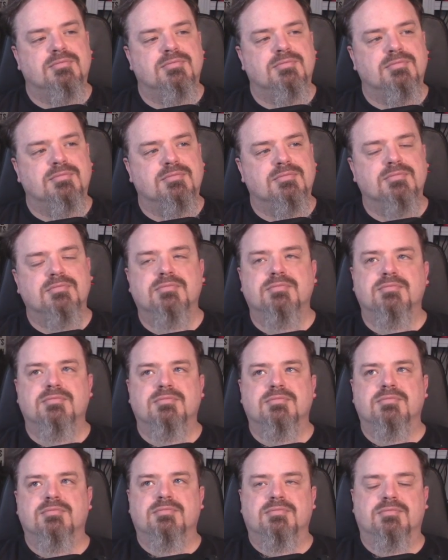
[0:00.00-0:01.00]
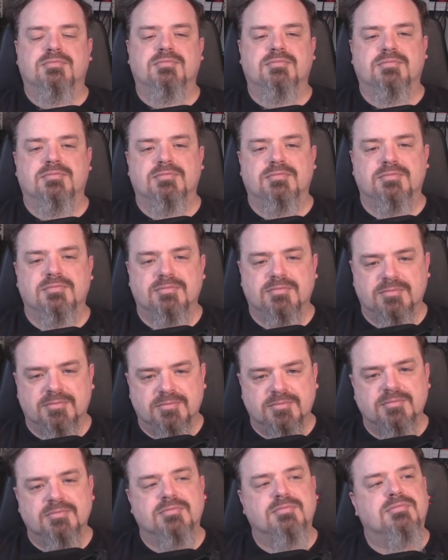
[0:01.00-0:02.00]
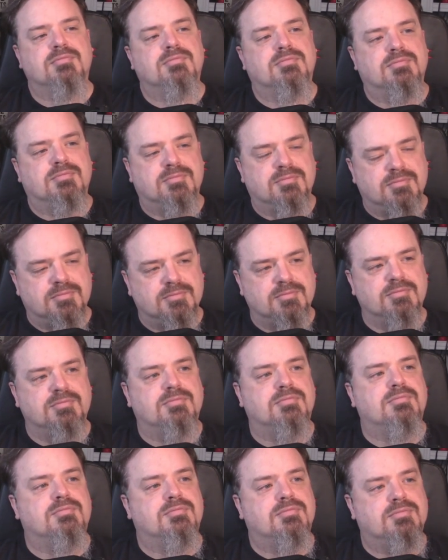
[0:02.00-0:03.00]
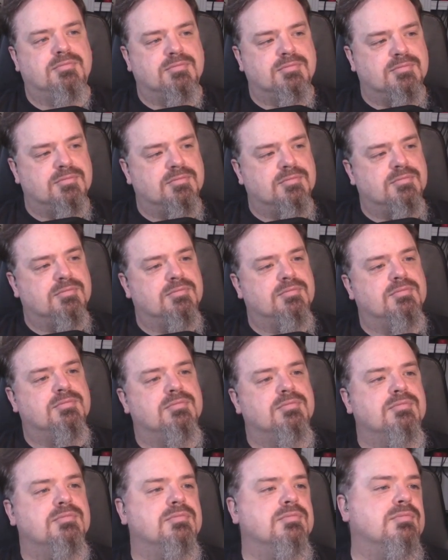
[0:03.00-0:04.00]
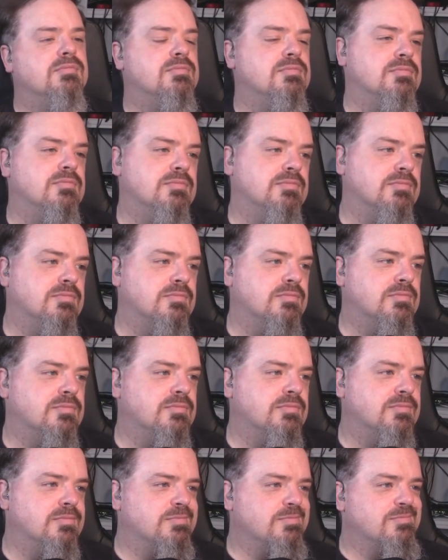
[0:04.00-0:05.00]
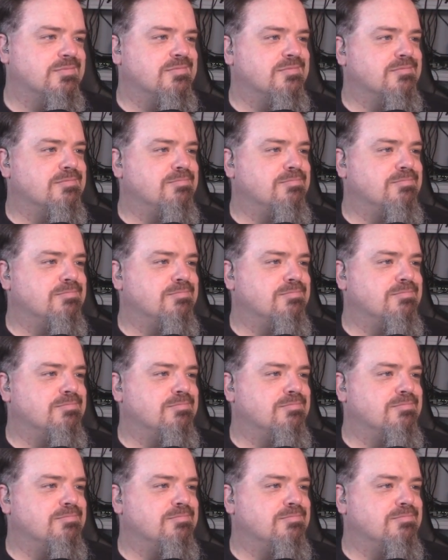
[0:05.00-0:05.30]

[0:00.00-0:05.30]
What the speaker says: [no speech]